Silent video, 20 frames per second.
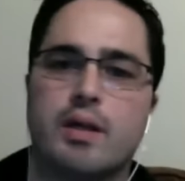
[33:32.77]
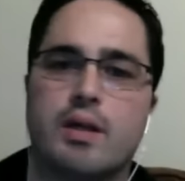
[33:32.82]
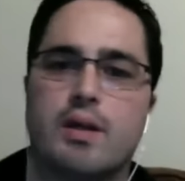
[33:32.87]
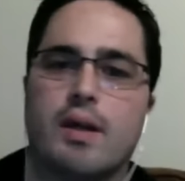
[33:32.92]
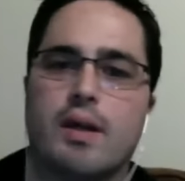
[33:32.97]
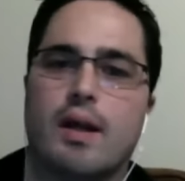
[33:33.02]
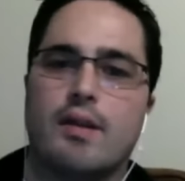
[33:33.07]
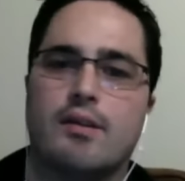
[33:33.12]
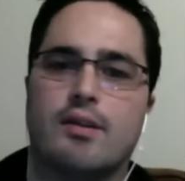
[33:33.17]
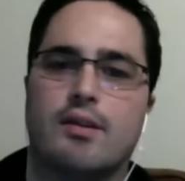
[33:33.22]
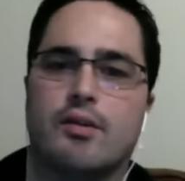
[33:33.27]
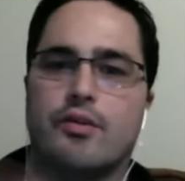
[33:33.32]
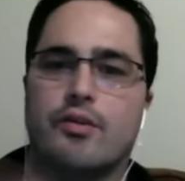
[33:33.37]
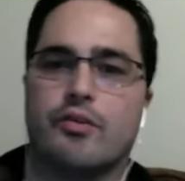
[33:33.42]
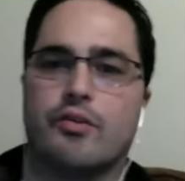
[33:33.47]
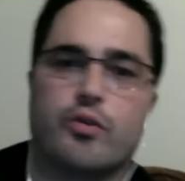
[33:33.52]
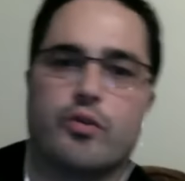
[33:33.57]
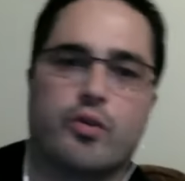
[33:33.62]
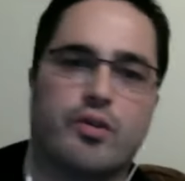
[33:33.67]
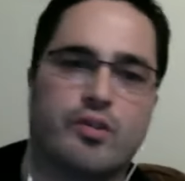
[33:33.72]
until the
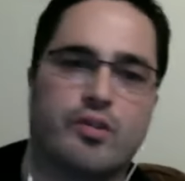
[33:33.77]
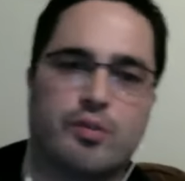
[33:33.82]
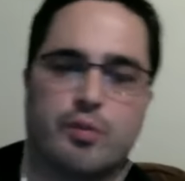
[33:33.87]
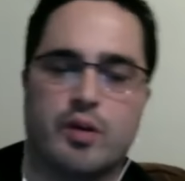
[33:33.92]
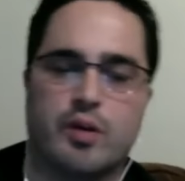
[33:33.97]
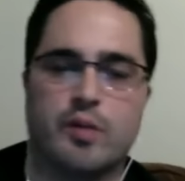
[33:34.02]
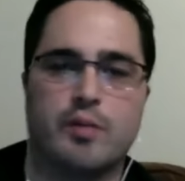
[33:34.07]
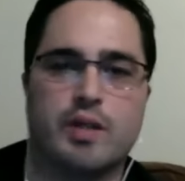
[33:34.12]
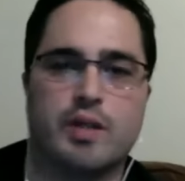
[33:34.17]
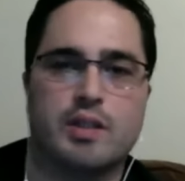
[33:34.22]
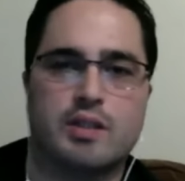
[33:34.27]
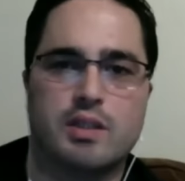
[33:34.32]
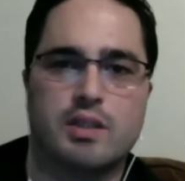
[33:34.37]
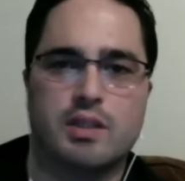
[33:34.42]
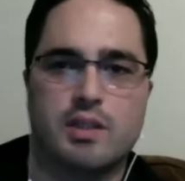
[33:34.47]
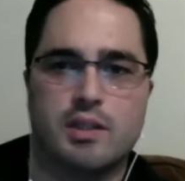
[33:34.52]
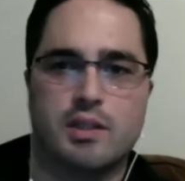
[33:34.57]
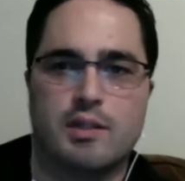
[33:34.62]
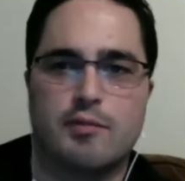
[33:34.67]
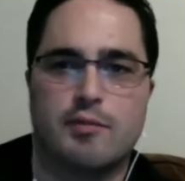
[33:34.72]
story is pretty much.
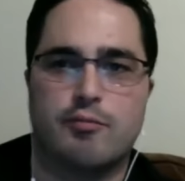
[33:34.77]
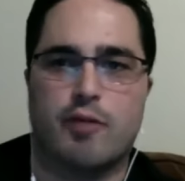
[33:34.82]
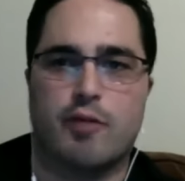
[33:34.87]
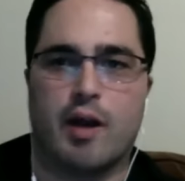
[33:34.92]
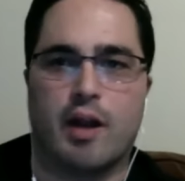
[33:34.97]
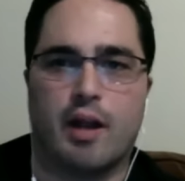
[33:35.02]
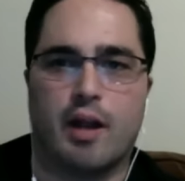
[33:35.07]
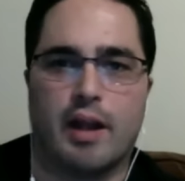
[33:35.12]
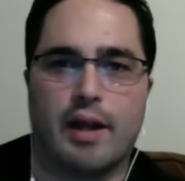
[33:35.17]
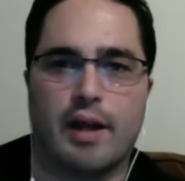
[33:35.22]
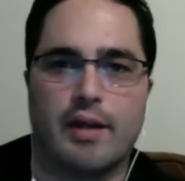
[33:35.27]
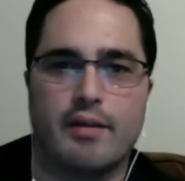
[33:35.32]
Finalized.